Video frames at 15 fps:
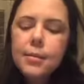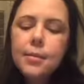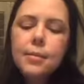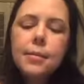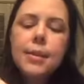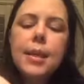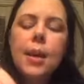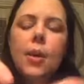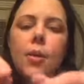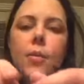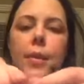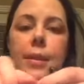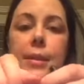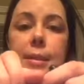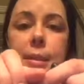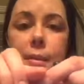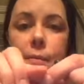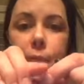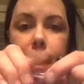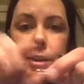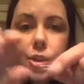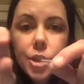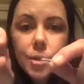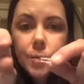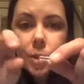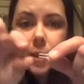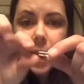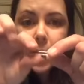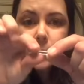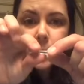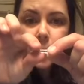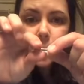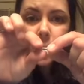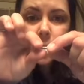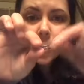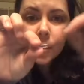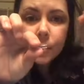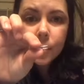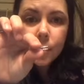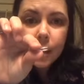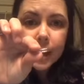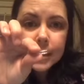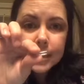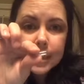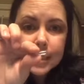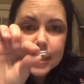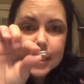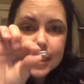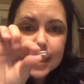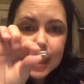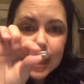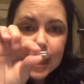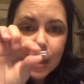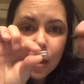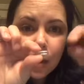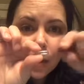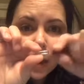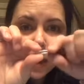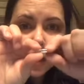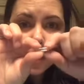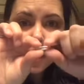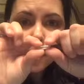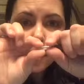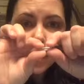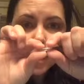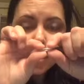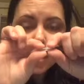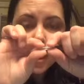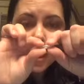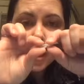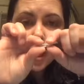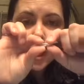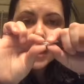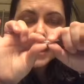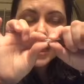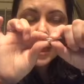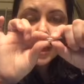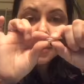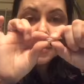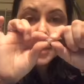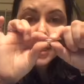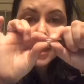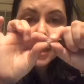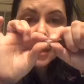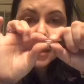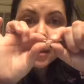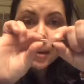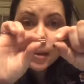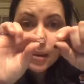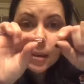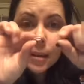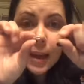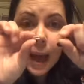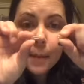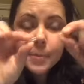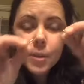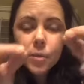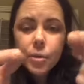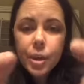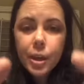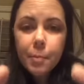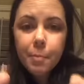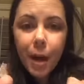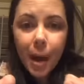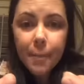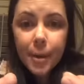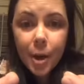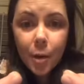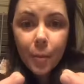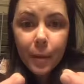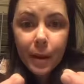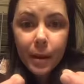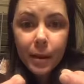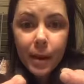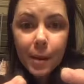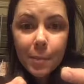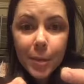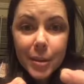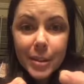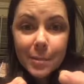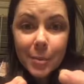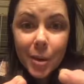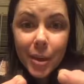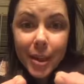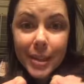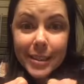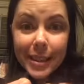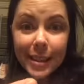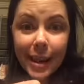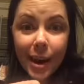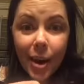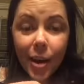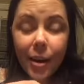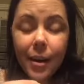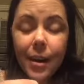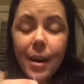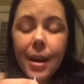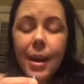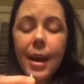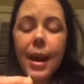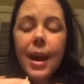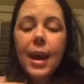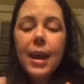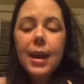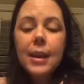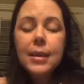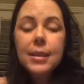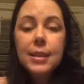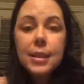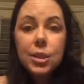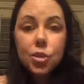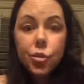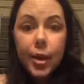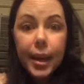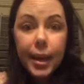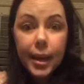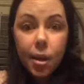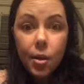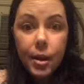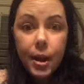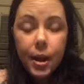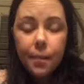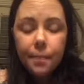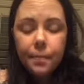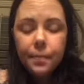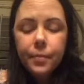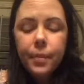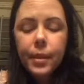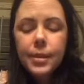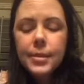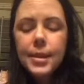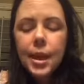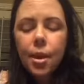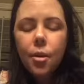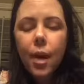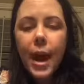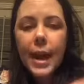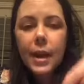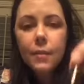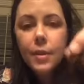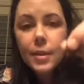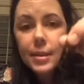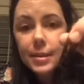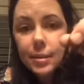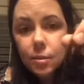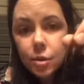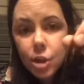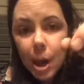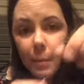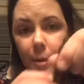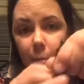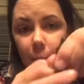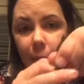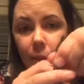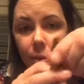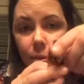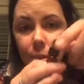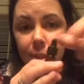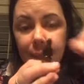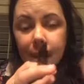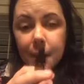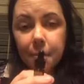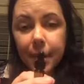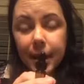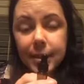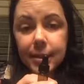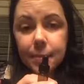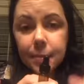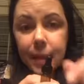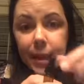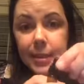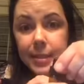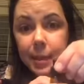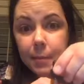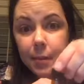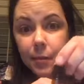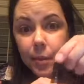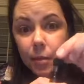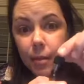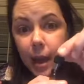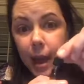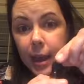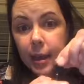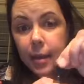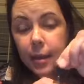So this is a vegetable capsule. I don't know if you guys can see it on there, but it's an empty capsule. You can pop it open and put some goodies in there and drink it on up. So I give you this little dropper bottle so you can mix some things up if you'd like.